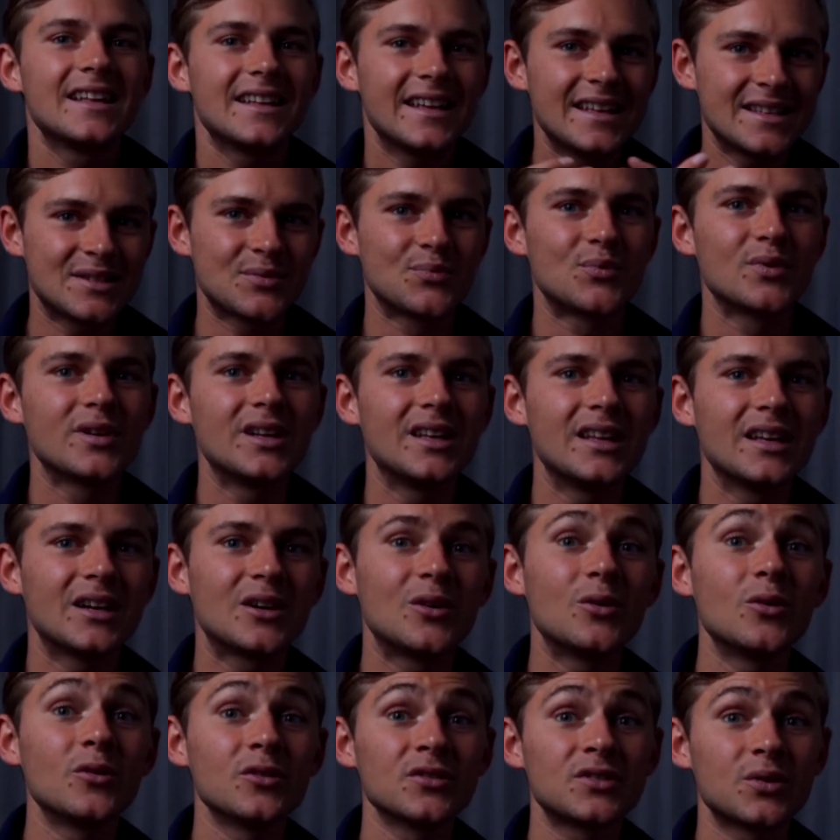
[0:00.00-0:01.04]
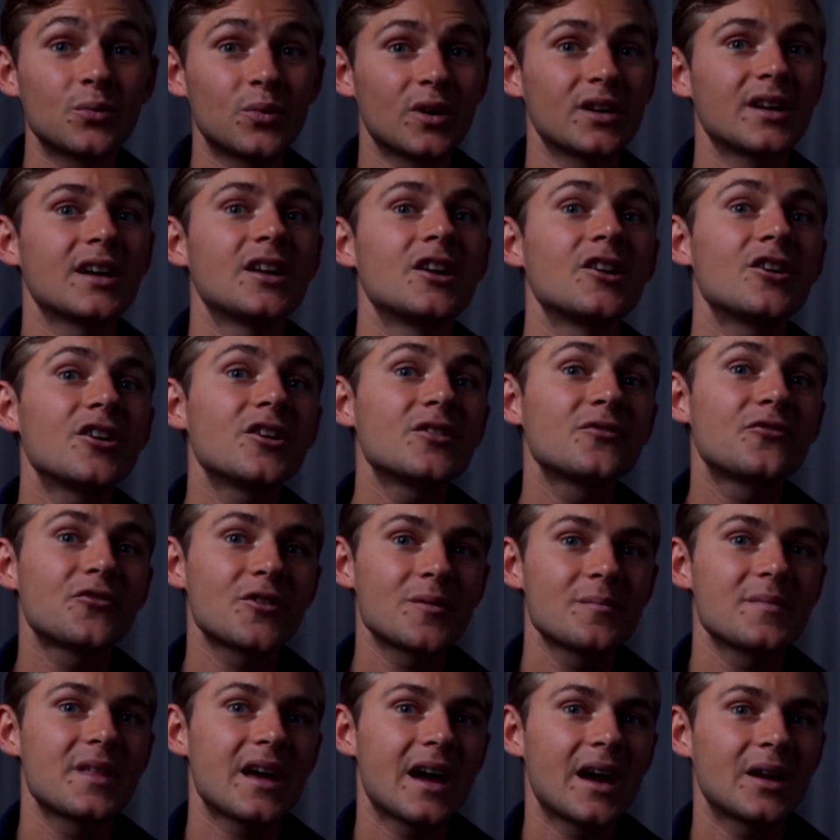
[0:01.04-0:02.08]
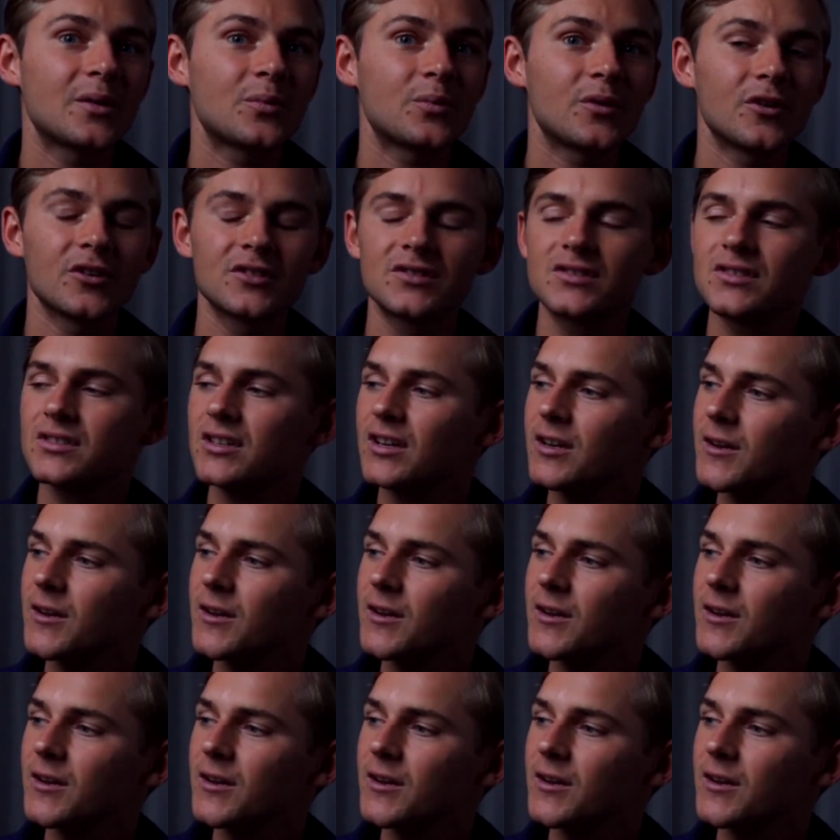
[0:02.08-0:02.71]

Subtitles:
Is really cool. So what I learned from that was